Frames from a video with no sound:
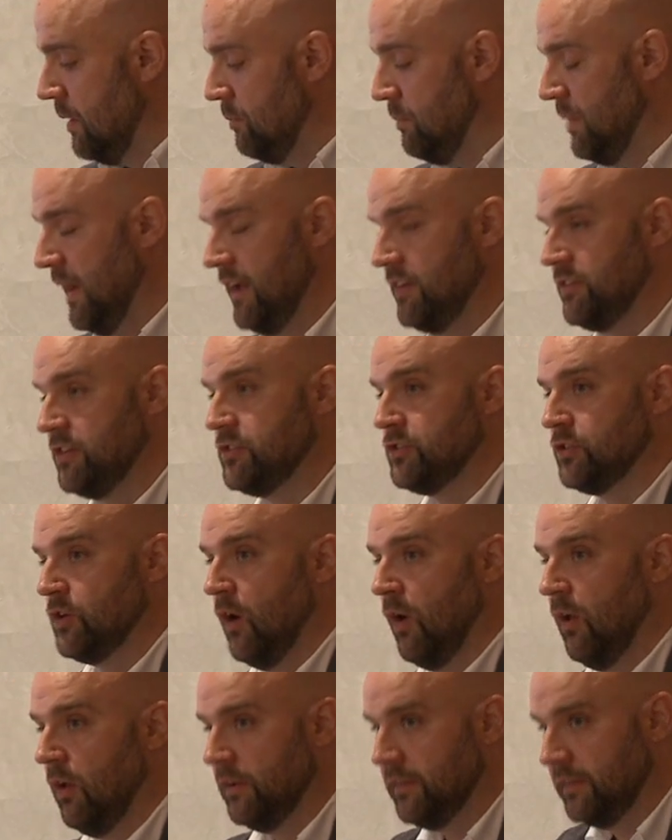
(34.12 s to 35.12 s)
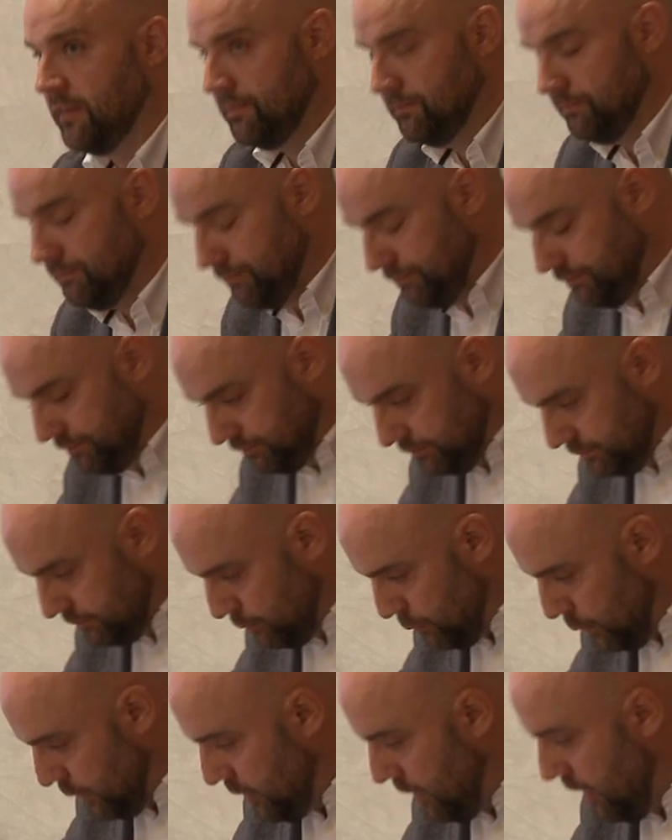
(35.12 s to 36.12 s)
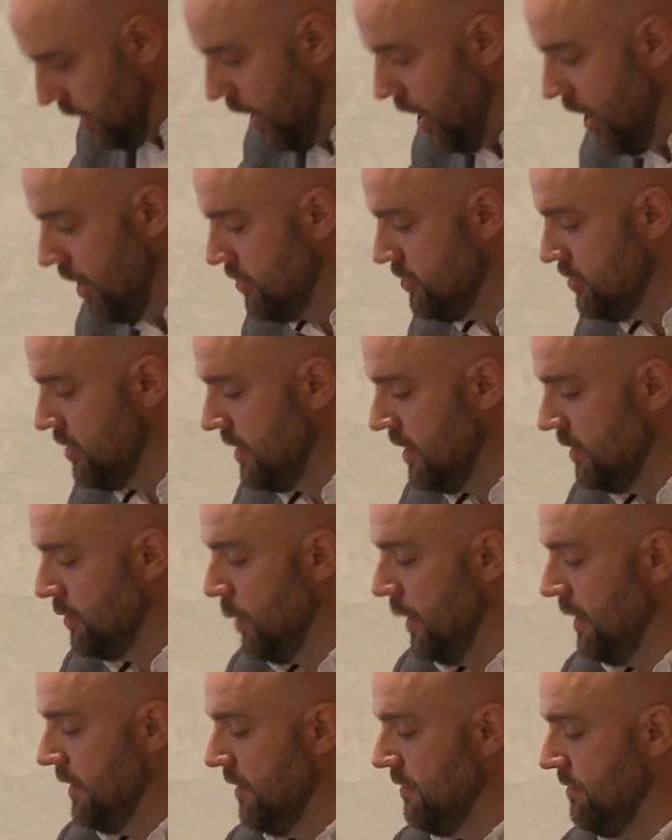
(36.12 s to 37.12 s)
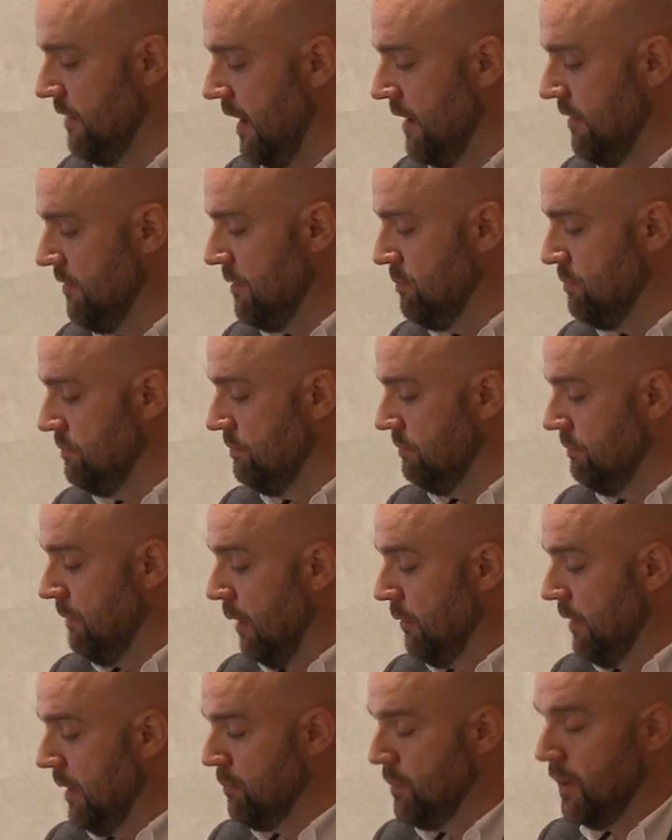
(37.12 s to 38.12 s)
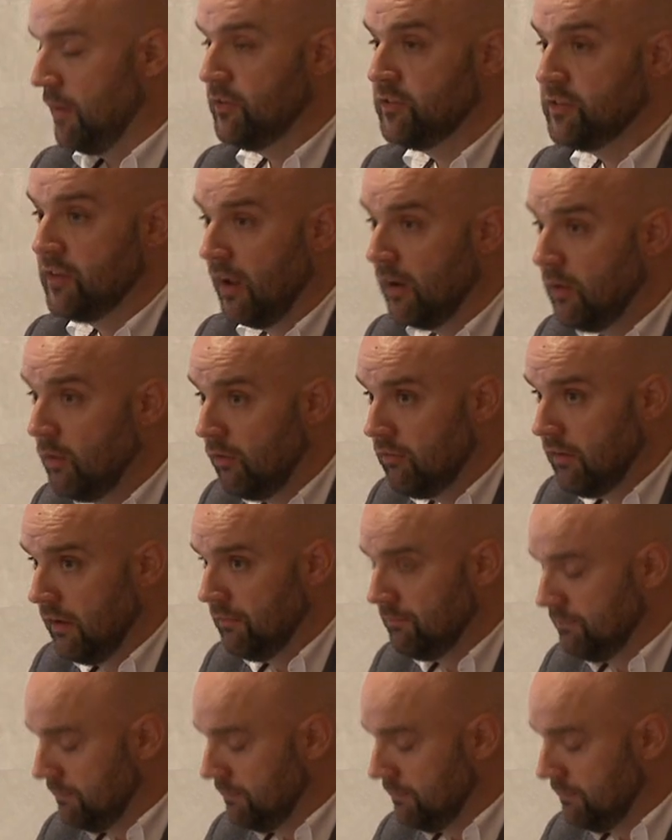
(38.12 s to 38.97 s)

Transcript: Brakes in Scotland, we're doing £125 million turnover.